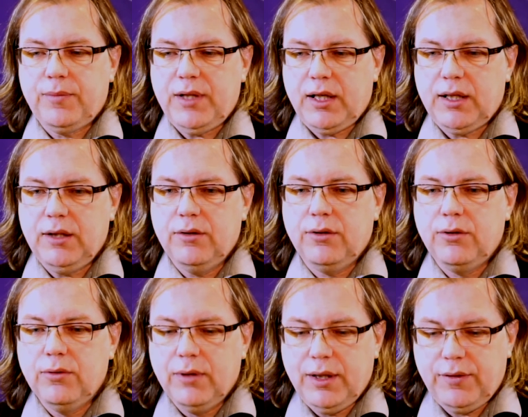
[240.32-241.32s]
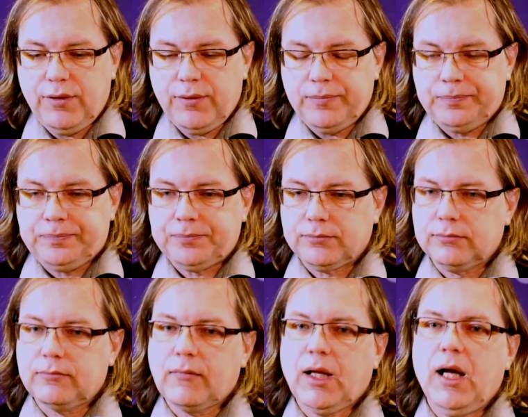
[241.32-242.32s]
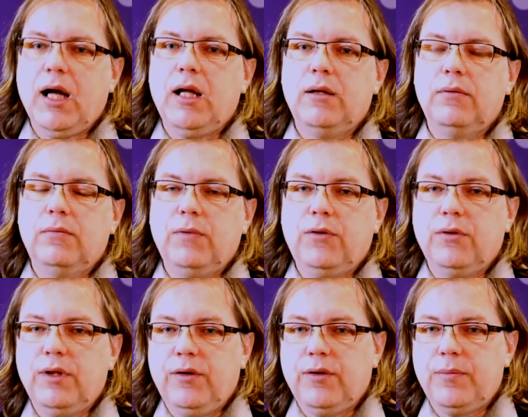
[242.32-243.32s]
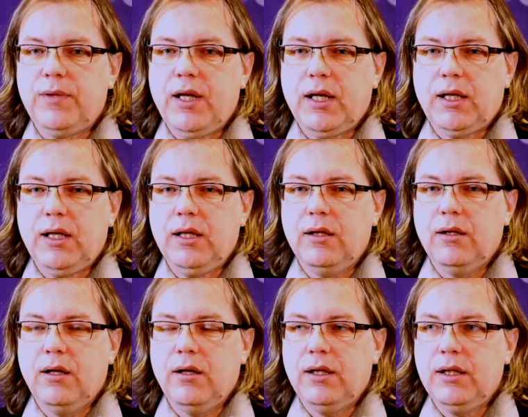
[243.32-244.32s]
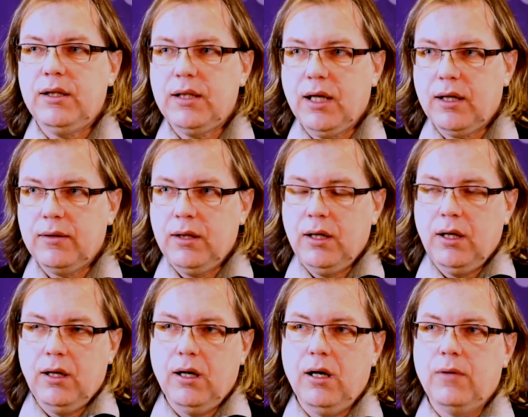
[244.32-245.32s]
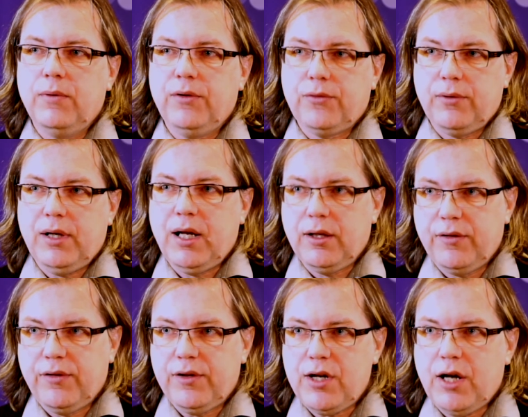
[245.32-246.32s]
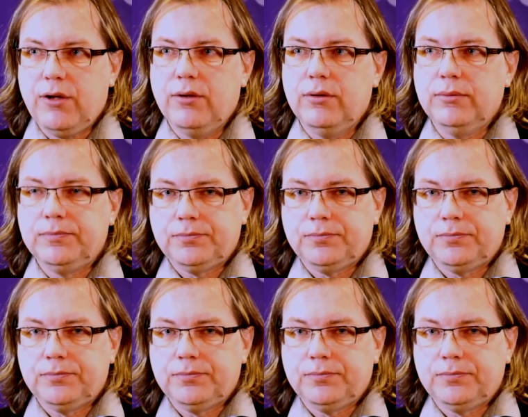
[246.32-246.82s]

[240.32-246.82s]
uptake in the US, and we saw this uptake in India with Reliance Jio.